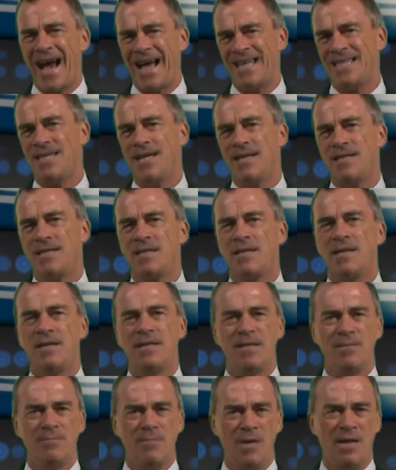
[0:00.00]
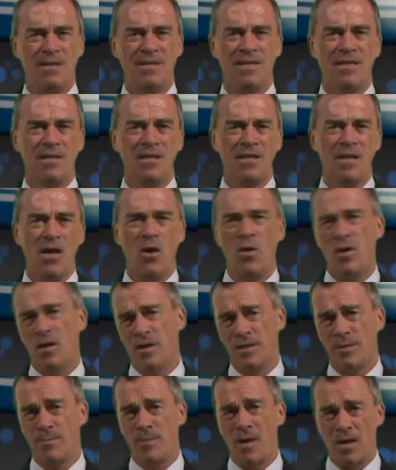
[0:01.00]
assets demanded lo-
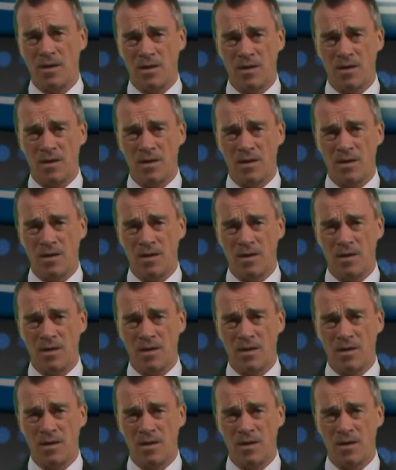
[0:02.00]
demand